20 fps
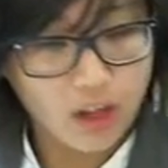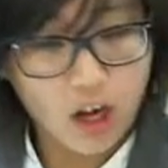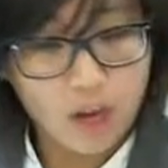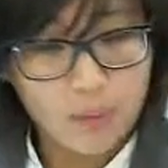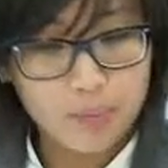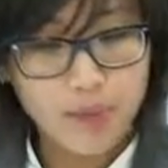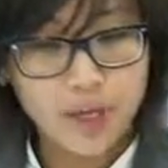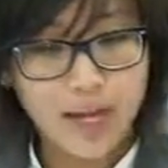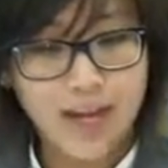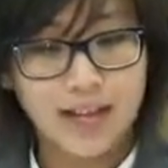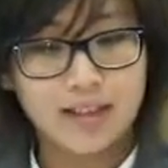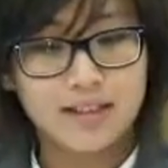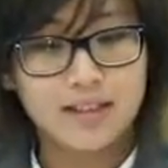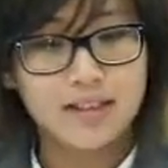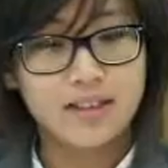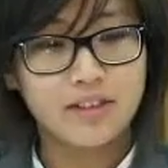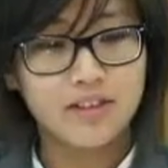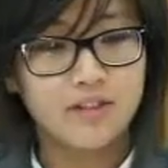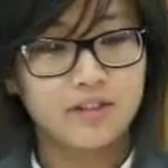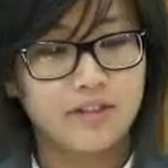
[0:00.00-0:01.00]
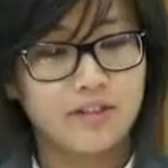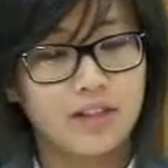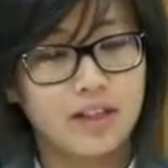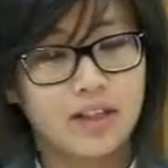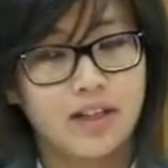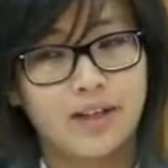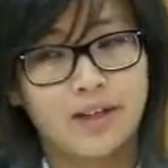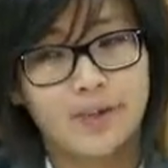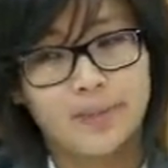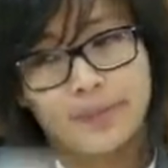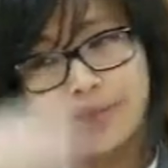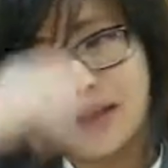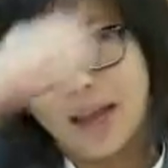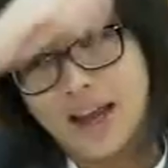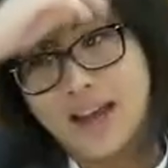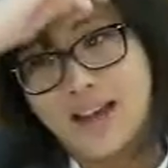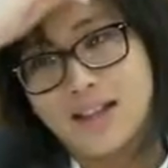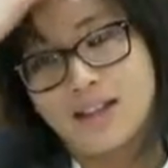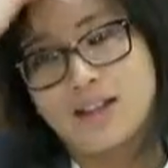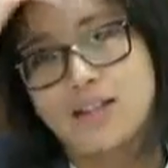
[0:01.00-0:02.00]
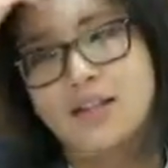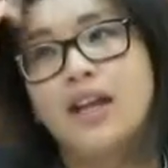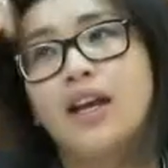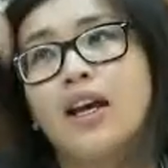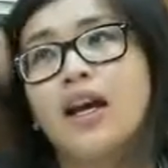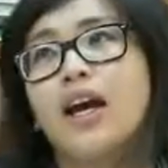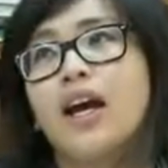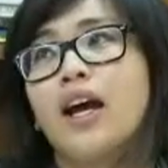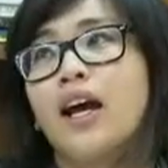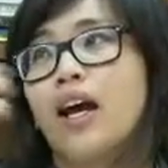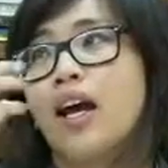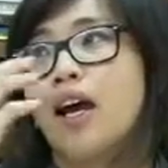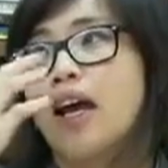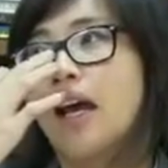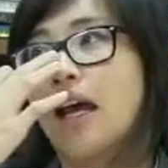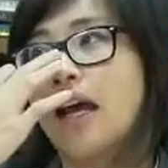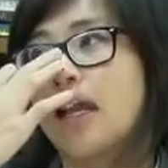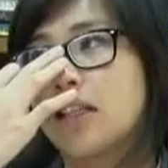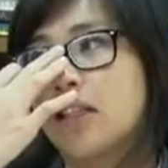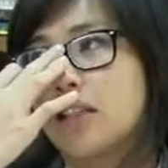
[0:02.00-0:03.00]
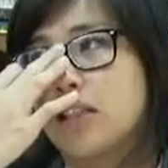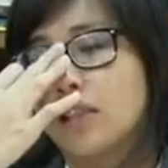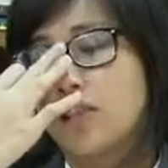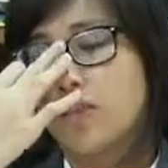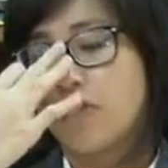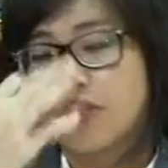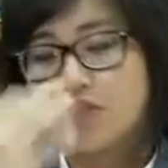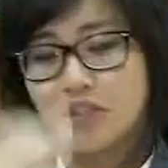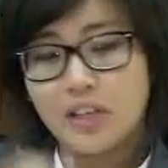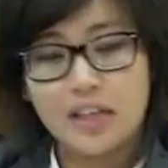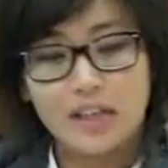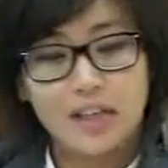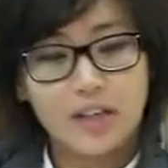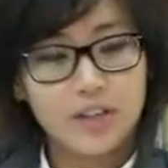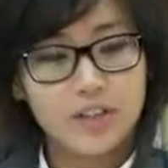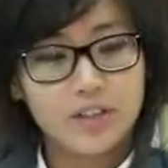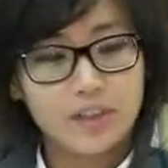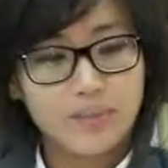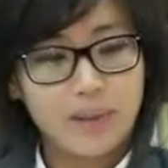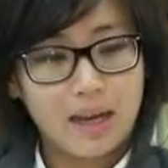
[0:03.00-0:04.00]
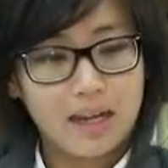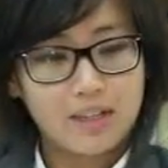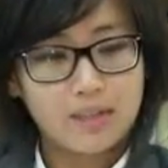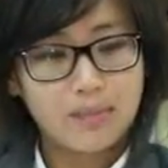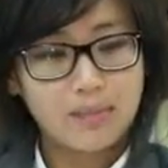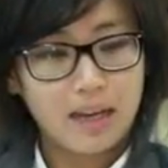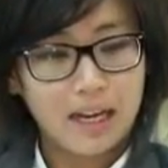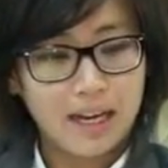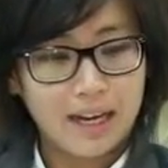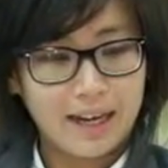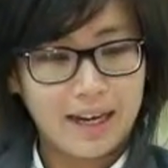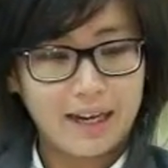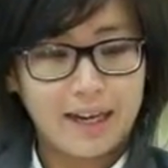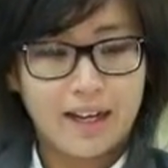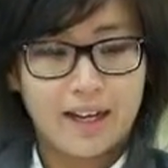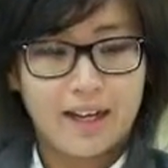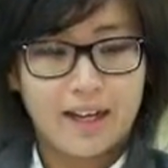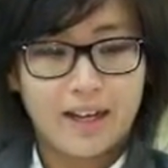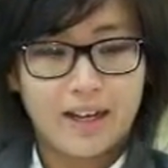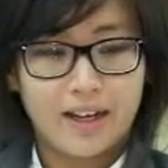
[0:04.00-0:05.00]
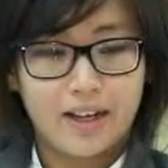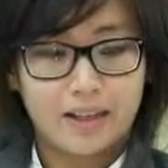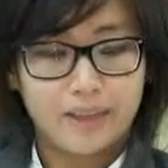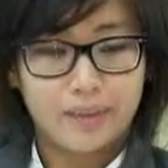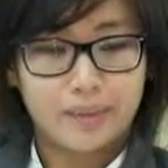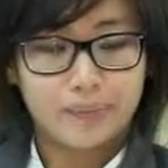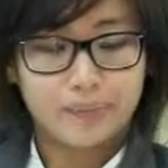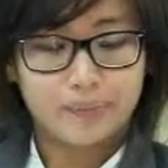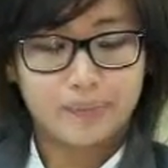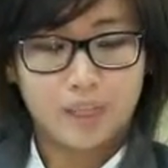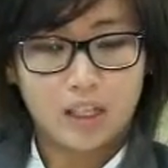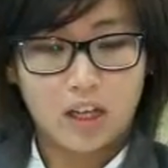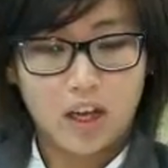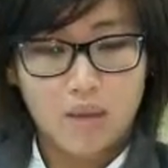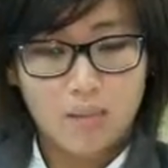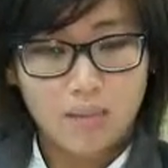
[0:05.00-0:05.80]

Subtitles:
comprehensive as 15 years pass by. The